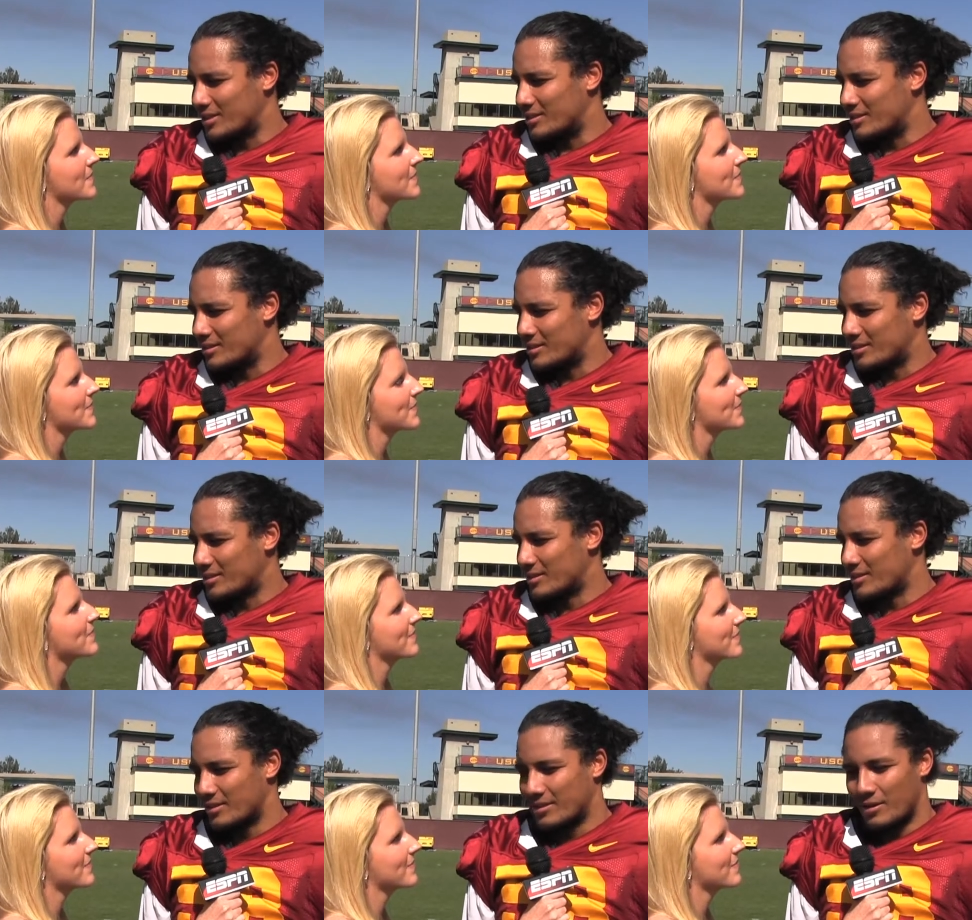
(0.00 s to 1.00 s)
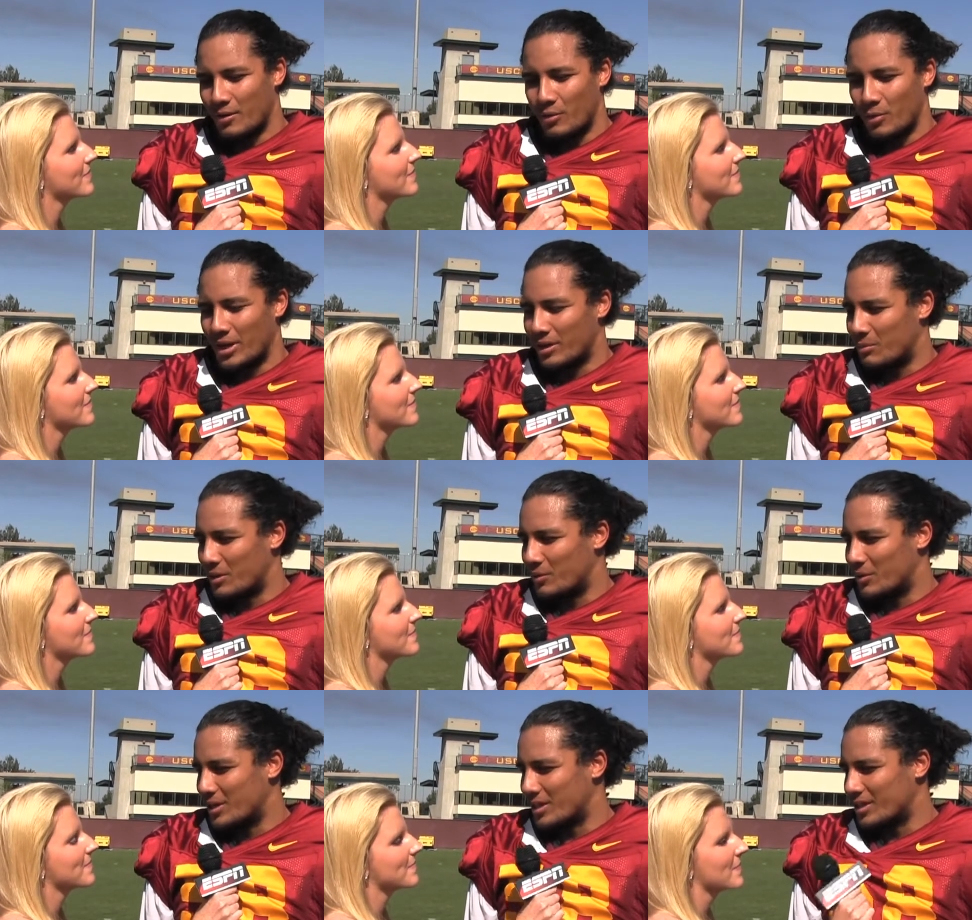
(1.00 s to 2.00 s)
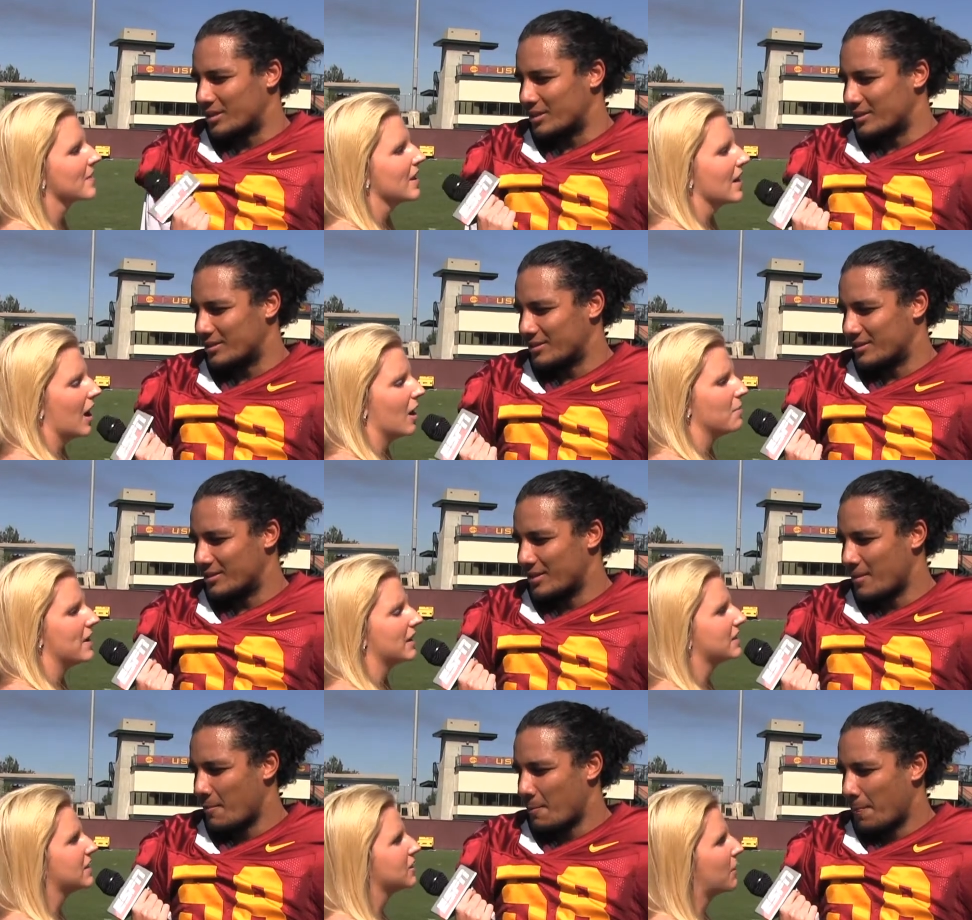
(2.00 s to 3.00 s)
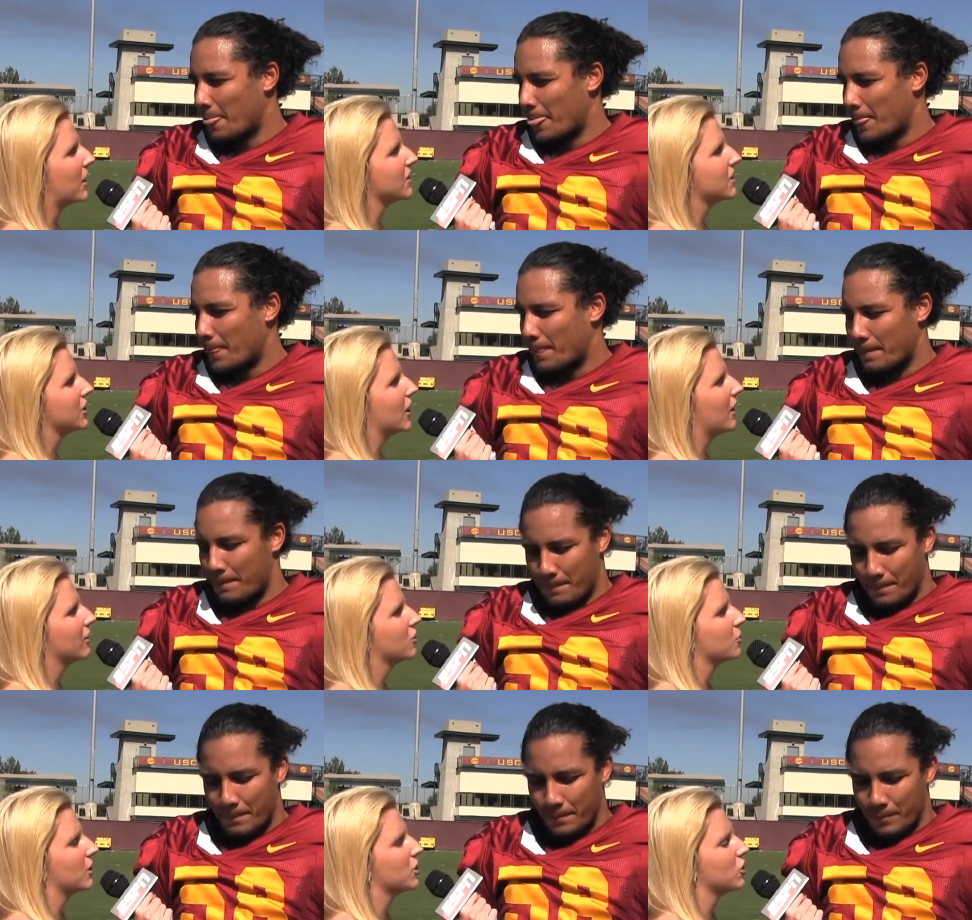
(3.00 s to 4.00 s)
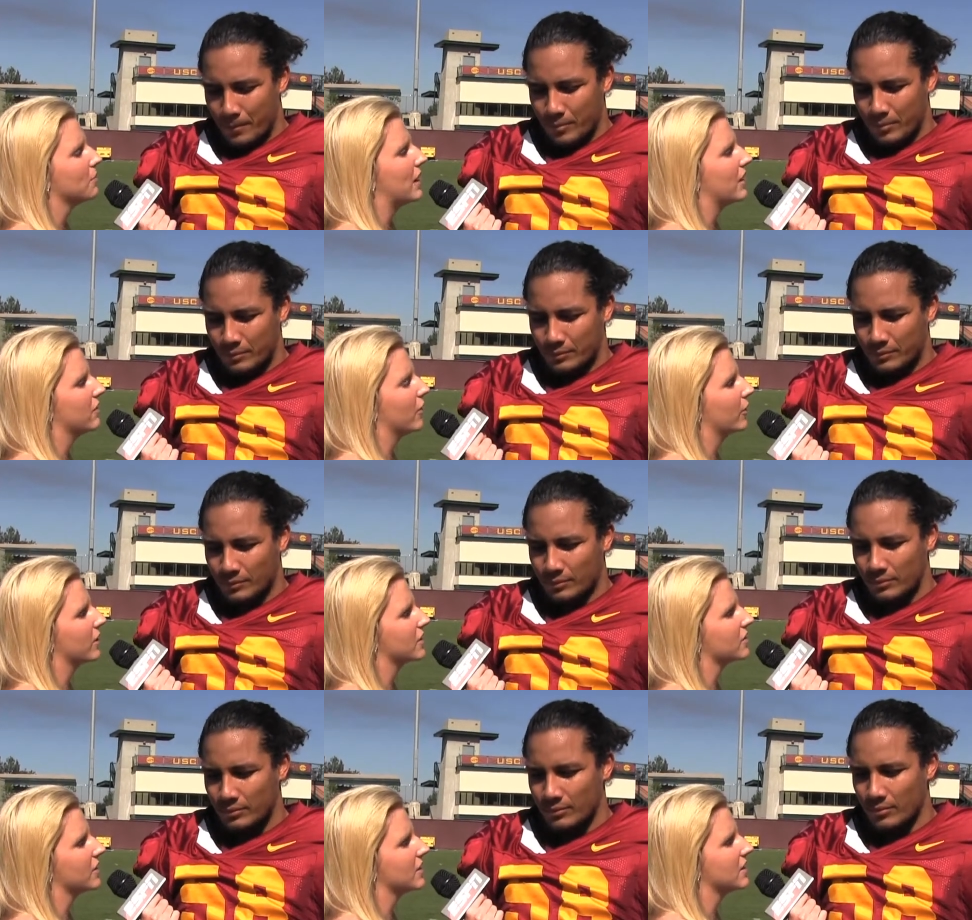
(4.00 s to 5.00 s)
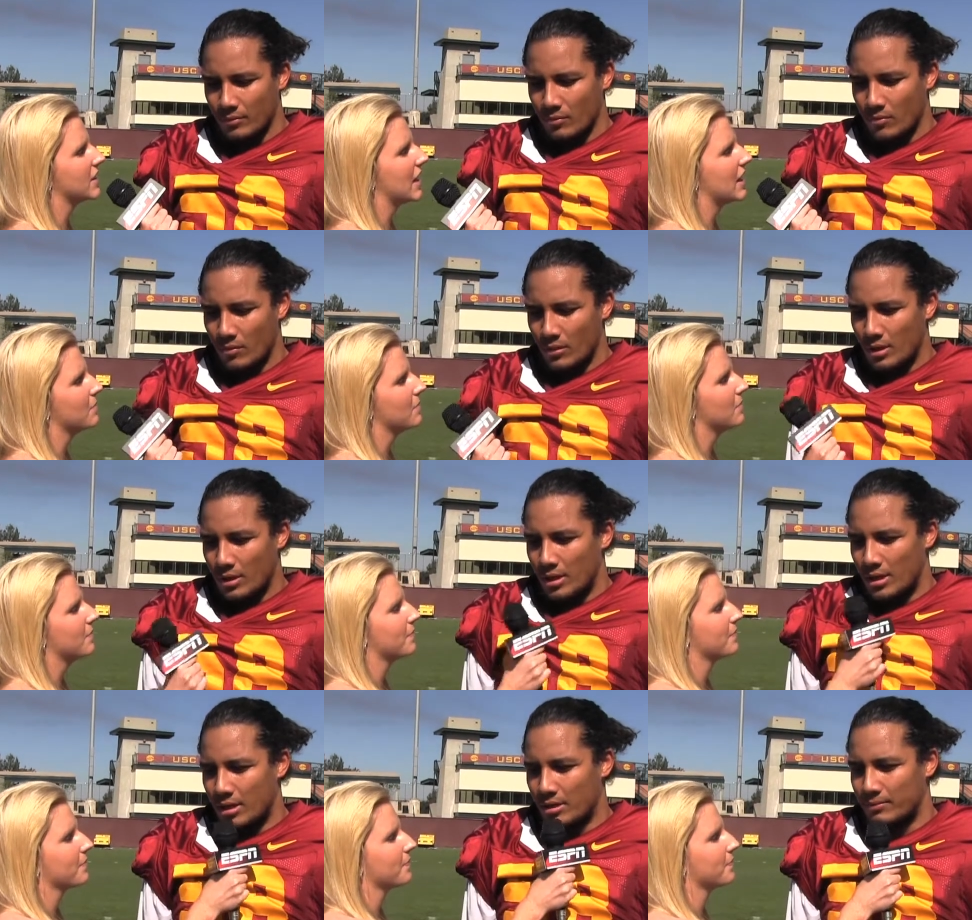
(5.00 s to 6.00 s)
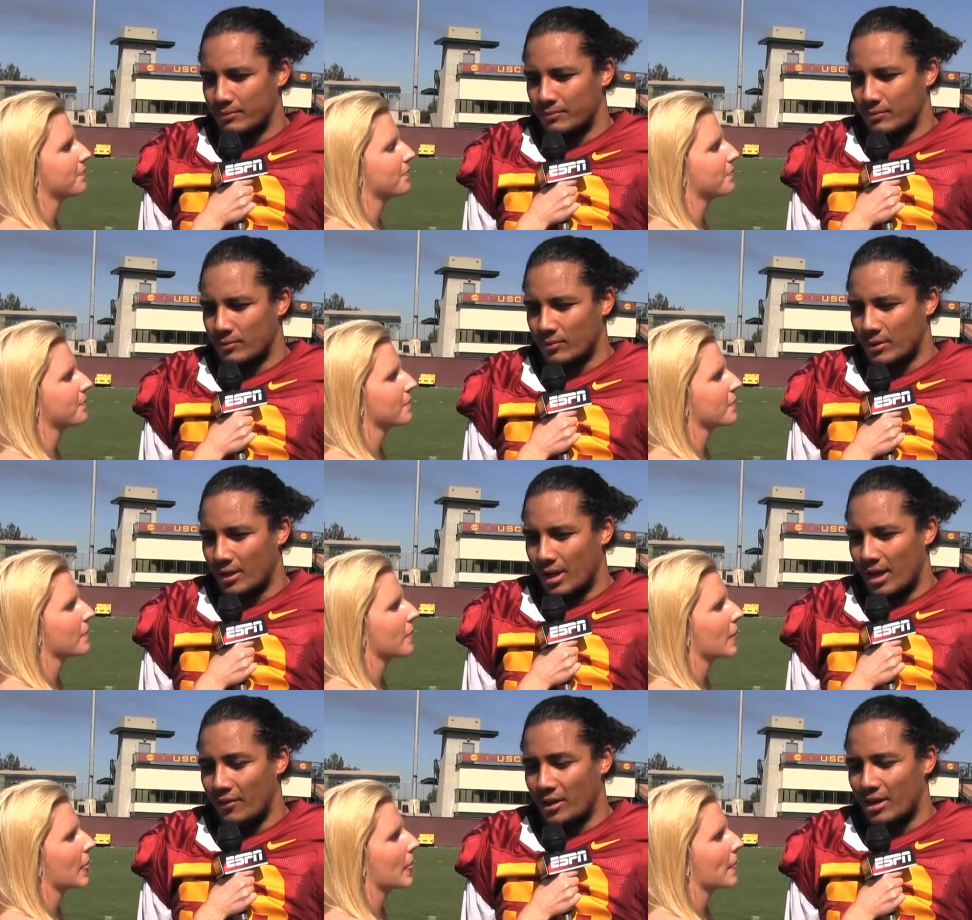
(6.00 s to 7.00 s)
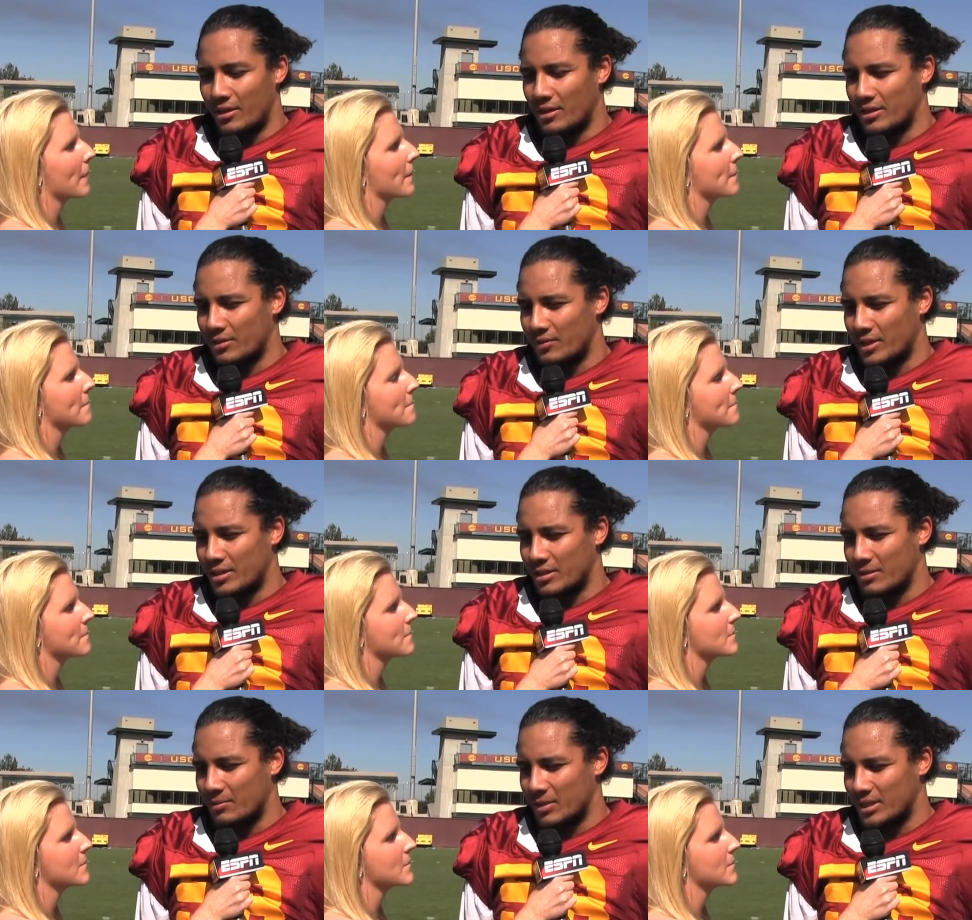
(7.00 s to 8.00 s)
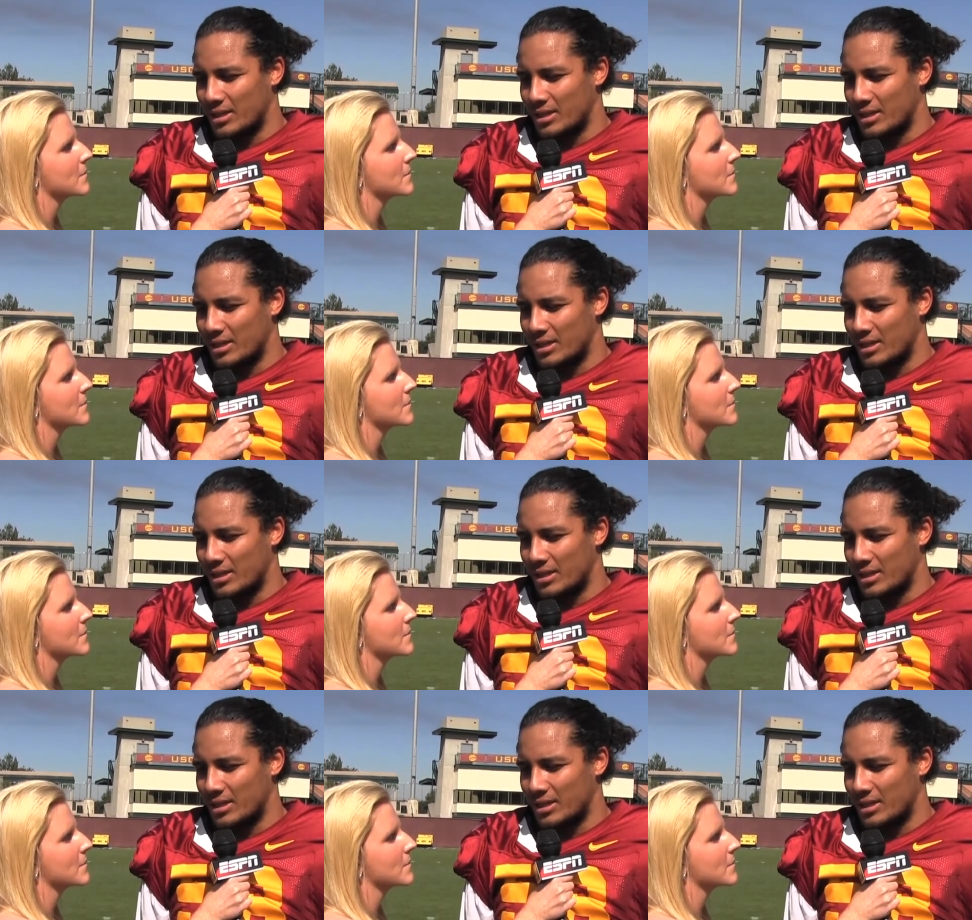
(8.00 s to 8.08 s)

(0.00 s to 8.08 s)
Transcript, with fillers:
Speaker 1: and we got the big win. I guess.
Speaker 2: Up next is Boston College. What is your main focus for this game?
Speaker 1: Um, I have a lot of things to fix up, my